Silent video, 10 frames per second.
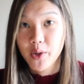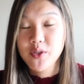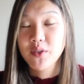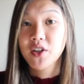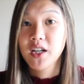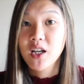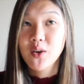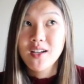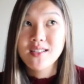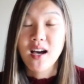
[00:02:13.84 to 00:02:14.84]
So if you're gonna go
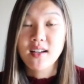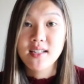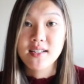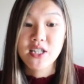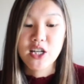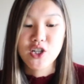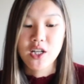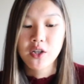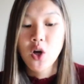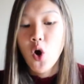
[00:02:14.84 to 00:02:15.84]
to Asakusa
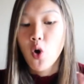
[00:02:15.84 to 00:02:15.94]
station,